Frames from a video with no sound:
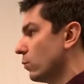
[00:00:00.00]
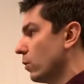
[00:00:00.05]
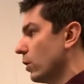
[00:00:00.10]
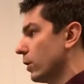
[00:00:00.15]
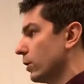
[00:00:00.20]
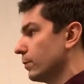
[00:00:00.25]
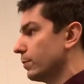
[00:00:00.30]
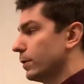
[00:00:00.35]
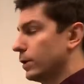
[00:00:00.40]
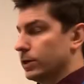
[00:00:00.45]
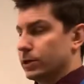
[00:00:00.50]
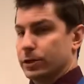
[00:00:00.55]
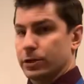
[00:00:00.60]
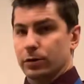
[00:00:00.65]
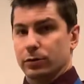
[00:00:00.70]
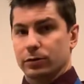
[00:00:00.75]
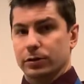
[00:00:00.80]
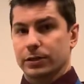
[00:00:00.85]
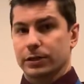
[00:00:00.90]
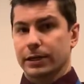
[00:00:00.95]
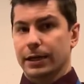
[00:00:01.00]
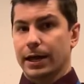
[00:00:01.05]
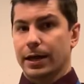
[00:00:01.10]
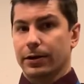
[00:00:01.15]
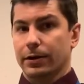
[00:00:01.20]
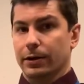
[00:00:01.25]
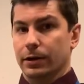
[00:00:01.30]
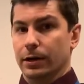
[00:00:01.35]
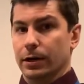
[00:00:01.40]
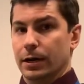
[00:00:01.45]
water molecules
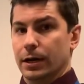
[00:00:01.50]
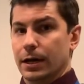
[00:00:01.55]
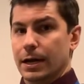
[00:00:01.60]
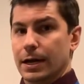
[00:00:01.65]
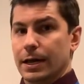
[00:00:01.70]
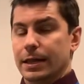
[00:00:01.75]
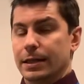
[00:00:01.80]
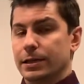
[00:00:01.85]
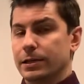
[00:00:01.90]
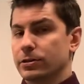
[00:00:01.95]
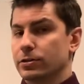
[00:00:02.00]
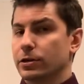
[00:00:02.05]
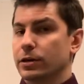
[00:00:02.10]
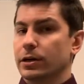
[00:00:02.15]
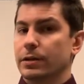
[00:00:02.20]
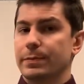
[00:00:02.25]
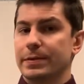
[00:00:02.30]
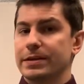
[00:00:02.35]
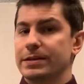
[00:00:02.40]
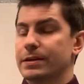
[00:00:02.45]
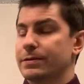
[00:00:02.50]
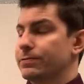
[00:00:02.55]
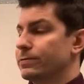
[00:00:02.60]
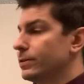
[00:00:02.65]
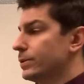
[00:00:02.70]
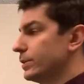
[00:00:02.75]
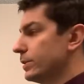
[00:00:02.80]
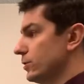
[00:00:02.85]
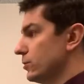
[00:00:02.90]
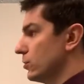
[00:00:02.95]
together, these are going to be
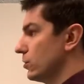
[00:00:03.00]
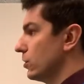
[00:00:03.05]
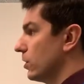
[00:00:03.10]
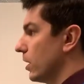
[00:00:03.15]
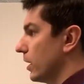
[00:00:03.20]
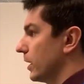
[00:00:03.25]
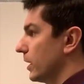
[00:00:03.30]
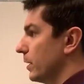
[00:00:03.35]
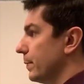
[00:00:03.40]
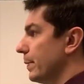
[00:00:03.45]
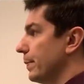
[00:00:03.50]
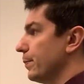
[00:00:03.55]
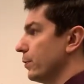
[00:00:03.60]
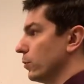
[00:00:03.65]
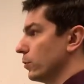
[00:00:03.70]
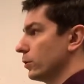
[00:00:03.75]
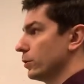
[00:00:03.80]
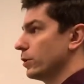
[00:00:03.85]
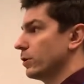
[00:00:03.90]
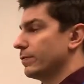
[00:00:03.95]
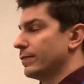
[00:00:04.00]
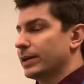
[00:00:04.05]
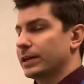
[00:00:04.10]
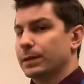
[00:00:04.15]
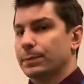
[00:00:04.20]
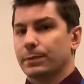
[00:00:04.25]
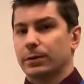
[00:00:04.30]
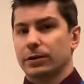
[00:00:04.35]
different. These are not going to be polar covalent